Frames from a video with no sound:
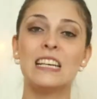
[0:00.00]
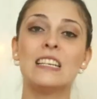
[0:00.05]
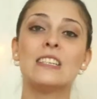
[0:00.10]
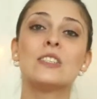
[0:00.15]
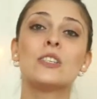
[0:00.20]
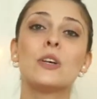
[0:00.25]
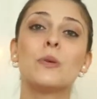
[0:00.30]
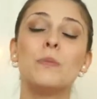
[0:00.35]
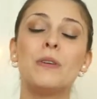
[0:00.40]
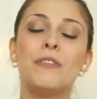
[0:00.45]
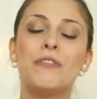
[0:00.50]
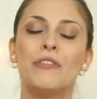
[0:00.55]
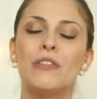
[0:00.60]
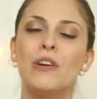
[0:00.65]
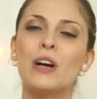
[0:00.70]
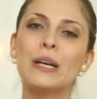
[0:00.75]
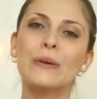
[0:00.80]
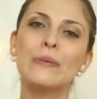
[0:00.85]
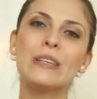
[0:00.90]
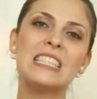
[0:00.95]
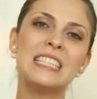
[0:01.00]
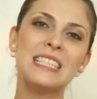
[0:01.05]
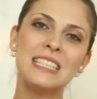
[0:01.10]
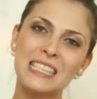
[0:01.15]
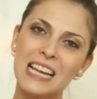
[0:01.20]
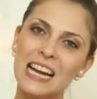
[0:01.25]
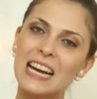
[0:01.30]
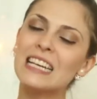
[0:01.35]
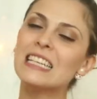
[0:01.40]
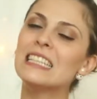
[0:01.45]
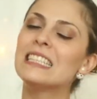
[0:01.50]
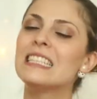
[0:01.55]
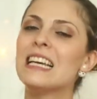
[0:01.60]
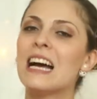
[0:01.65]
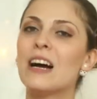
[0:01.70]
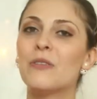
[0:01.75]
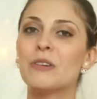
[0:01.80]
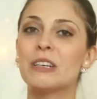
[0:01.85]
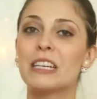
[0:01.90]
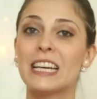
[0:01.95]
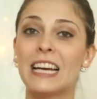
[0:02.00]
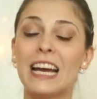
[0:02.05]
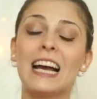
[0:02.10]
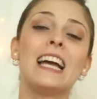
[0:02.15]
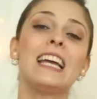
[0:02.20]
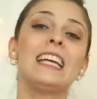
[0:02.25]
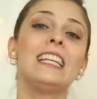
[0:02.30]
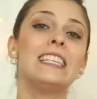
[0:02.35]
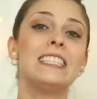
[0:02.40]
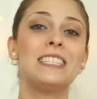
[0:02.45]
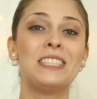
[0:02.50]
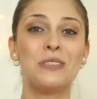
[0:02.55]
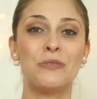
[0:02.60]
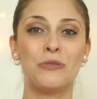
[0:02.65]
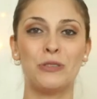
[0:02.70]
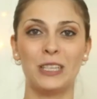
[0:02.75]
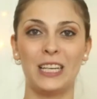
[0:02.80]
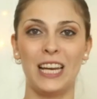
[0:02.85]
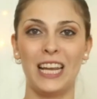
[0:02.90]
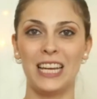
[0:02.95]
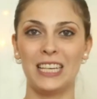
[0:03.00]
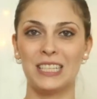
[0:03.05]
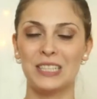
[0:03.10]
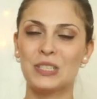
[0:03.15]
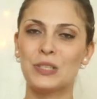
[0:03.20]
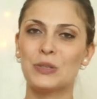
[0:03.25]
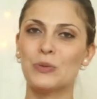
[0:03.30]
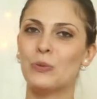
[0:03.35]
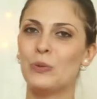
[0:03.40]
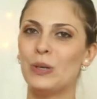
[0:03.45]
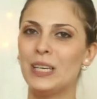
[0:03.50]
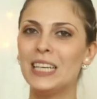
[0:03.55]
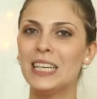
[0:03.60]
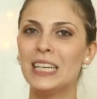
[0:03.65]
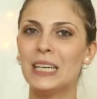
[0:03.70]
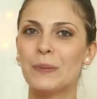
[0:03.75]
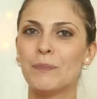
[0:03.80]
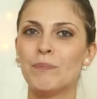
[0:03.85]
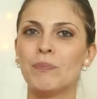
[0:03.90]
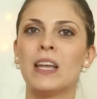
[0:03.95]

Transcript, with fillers: So before we start our guidance for next week,